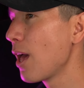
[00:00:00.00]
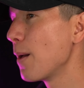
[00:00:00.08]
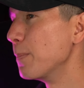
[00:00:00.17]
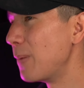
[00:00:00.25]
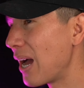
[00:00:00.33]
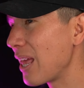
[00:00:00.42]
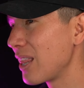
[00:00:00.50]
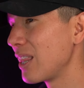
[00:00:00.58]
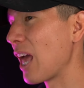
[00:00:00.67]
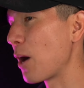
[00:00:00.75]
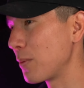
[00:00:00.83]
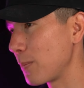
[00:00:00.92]
But
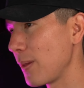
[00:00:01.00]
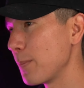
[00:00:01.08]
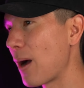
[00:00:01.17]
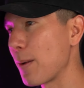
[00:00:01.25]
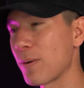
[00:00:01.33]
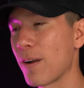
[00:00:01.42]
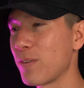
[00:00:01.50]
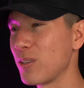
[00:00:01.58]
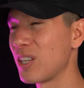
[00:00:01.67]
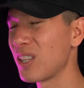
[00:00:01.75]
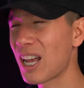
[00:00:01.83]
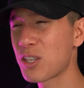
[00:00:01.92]
that would be my preference.
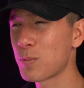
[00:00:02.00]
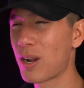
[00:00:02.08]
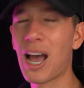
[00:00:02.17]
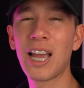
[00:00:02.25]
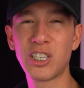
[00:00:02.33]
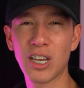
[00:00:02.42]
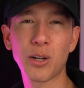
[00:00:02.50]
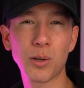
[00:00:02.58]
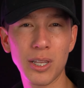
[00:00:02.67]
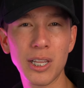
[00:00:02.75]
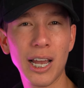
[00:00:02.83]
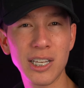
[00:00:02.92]
And that's what I
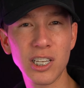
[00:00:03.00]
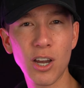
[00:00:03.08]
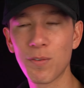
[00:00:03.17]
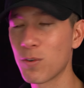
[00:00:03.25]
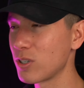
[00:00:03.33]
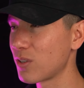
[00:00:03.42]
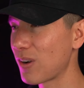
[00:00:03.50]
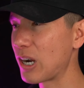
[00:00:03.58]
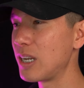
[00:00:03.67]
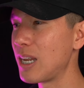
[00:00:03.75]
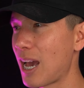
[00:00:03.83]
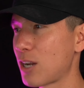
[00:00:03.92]
generally like to go for, is a very
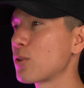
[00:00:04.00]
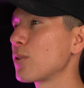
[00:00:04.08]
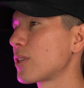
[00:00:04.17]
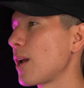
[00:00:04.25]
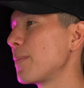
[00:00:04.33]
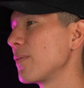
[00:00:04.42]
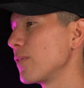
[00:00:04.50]
natural type of